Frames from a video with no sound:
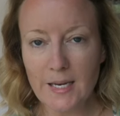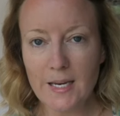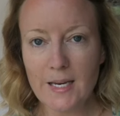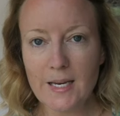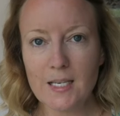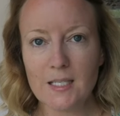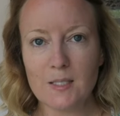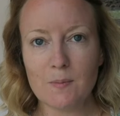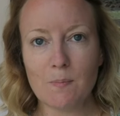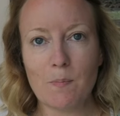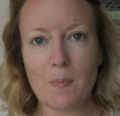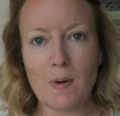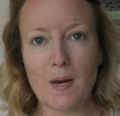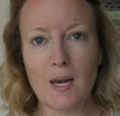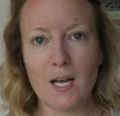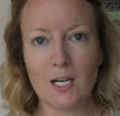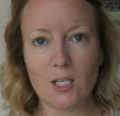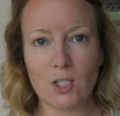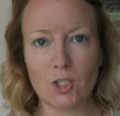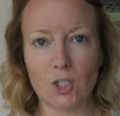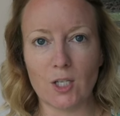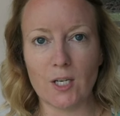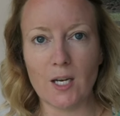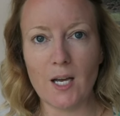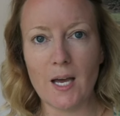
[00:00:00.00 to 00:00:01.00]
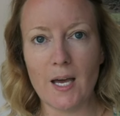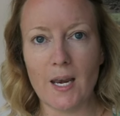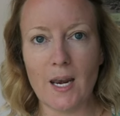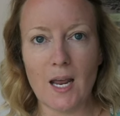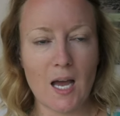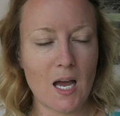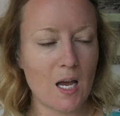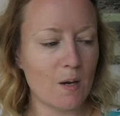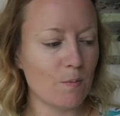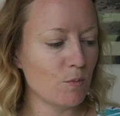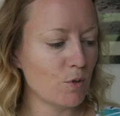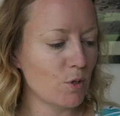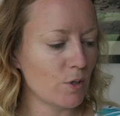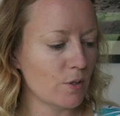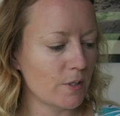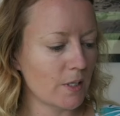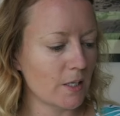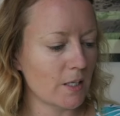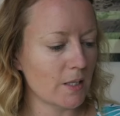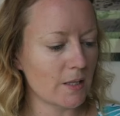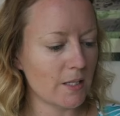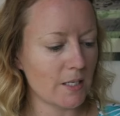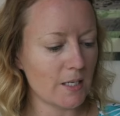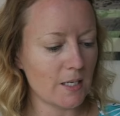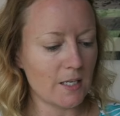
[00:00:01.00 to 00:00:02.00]
is blusher and I'm
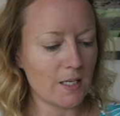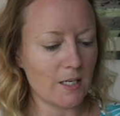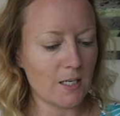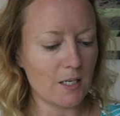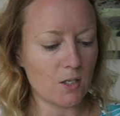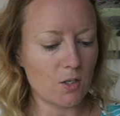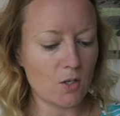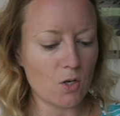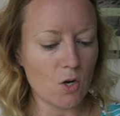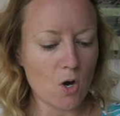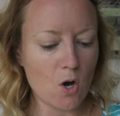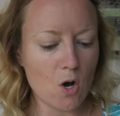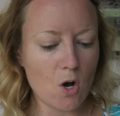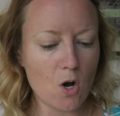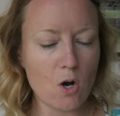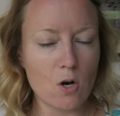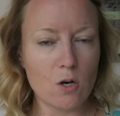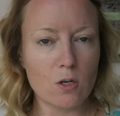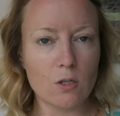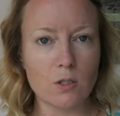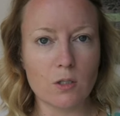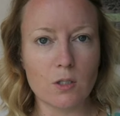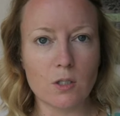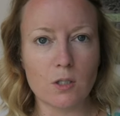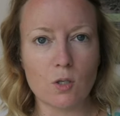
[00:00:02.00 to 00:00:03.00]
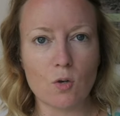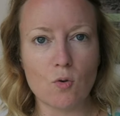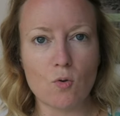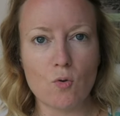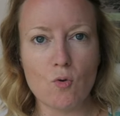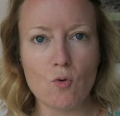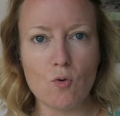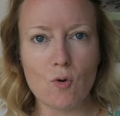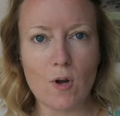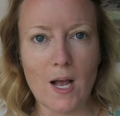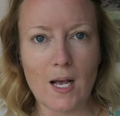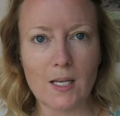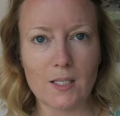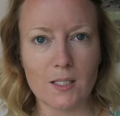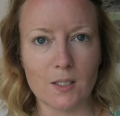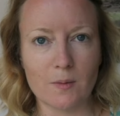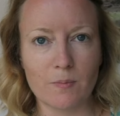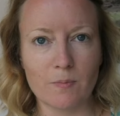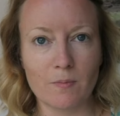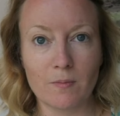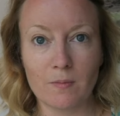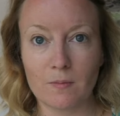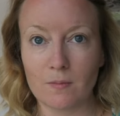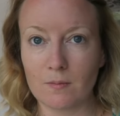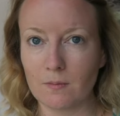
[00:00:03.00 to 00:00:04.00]
using the NARS
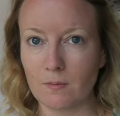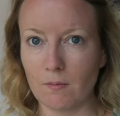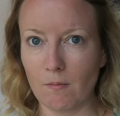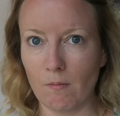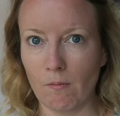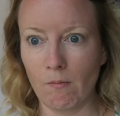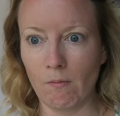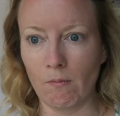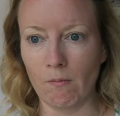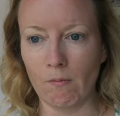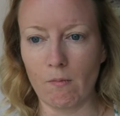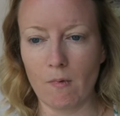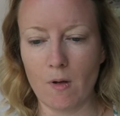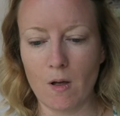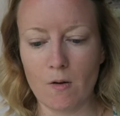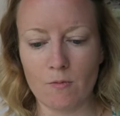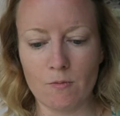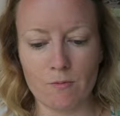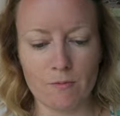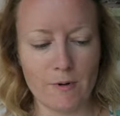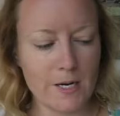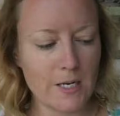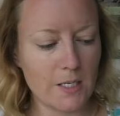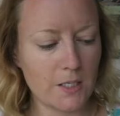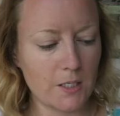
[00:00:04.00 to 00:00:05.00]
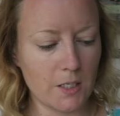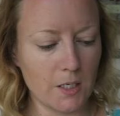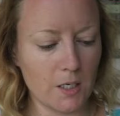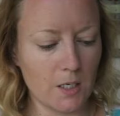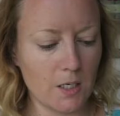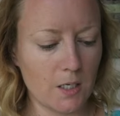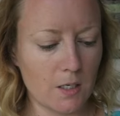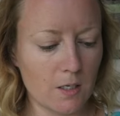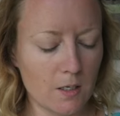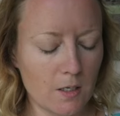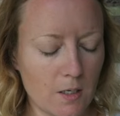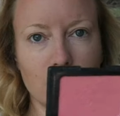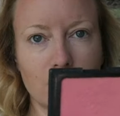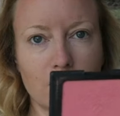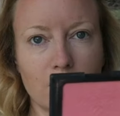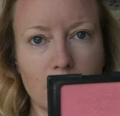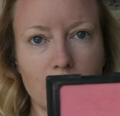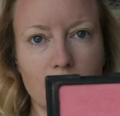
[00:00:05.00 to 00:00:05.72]
Orgasm, mmm, racy.